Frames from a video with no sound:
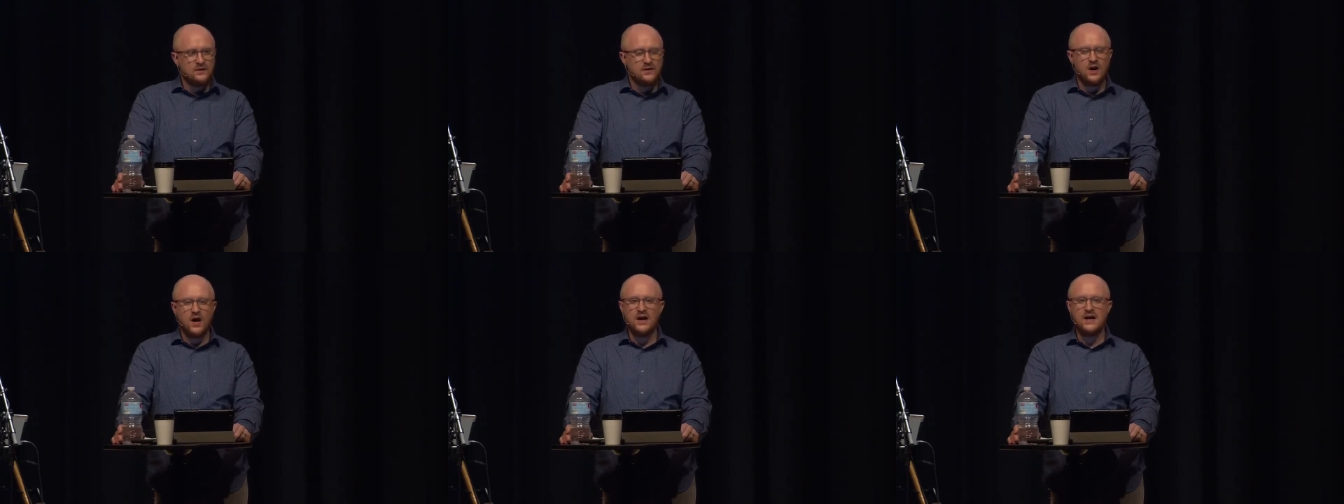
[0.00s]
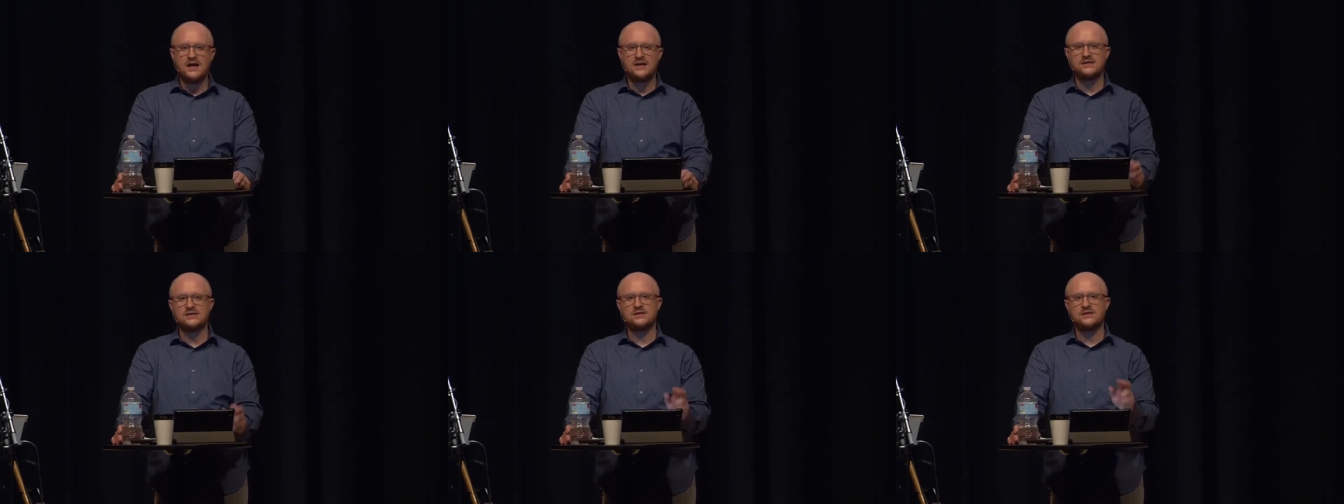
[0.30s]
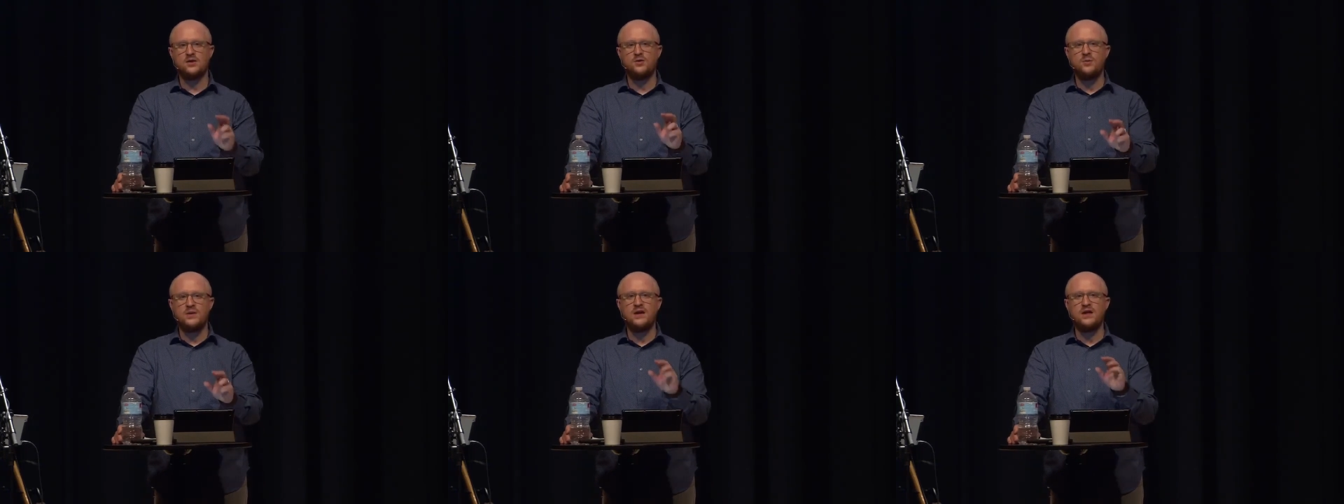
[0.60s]
God has
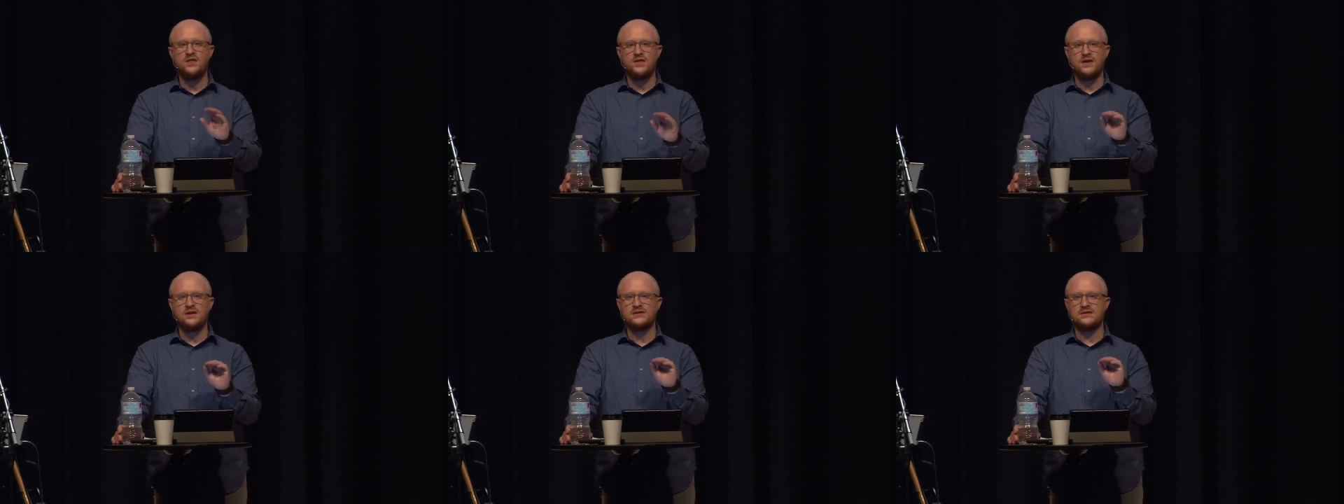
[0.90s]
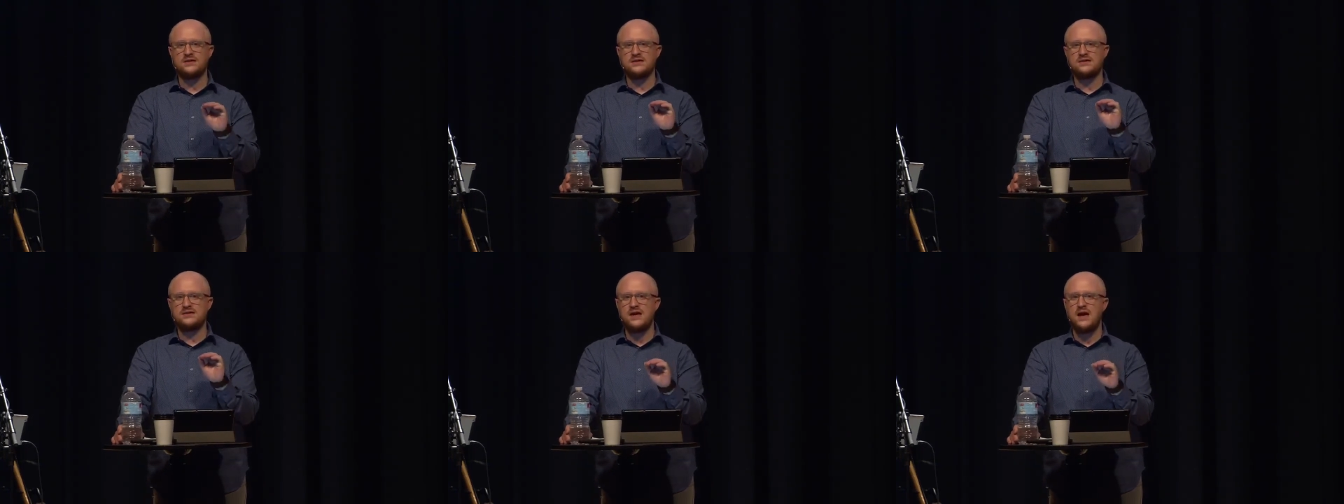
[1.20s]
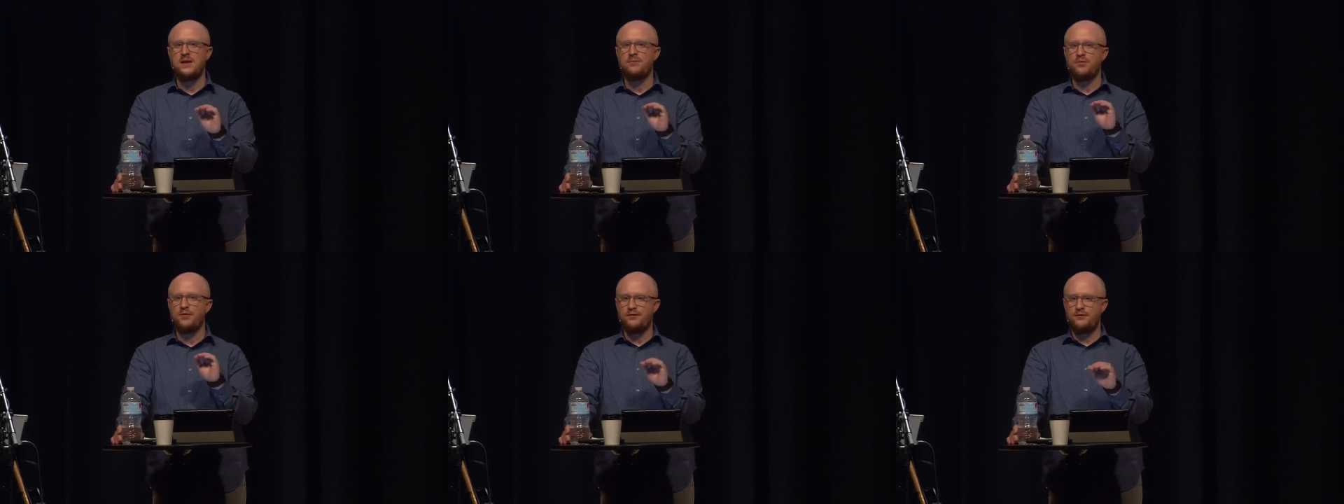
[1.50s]
so many things to
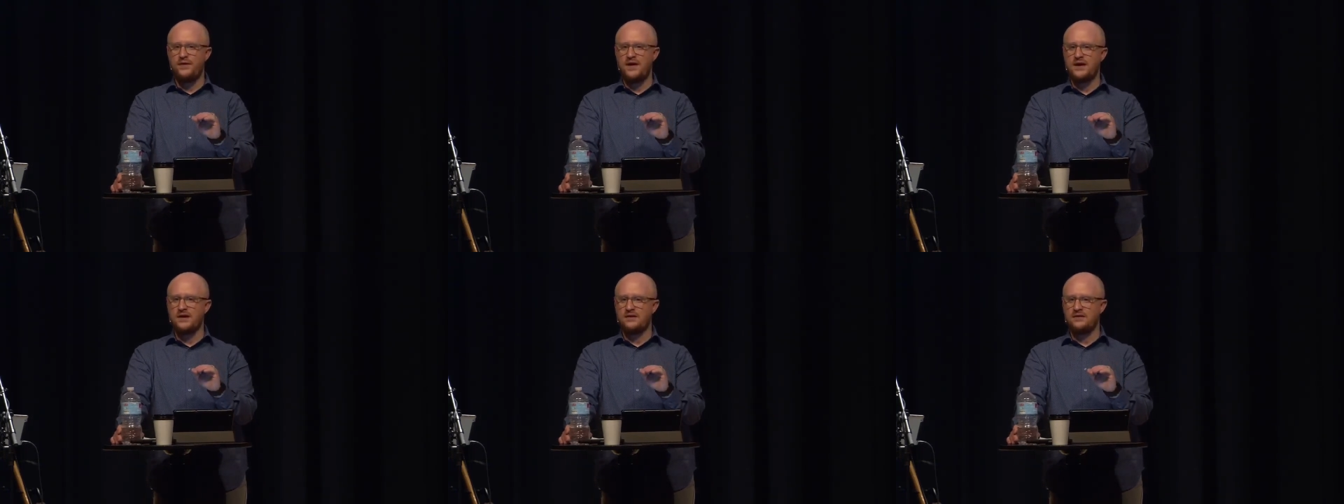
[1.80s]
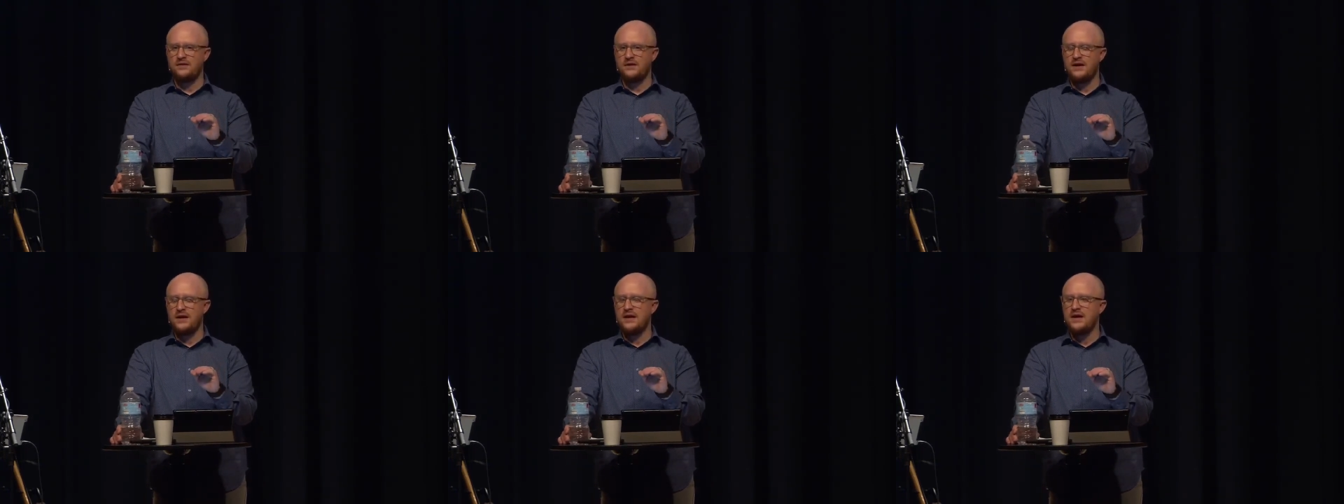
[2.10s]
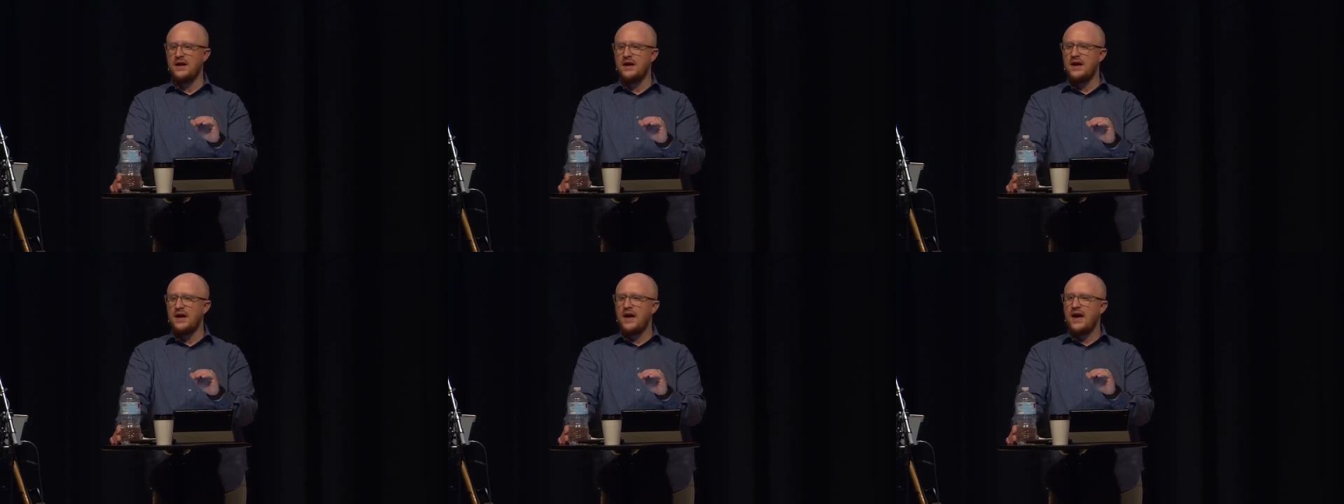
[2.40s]
say prophetically,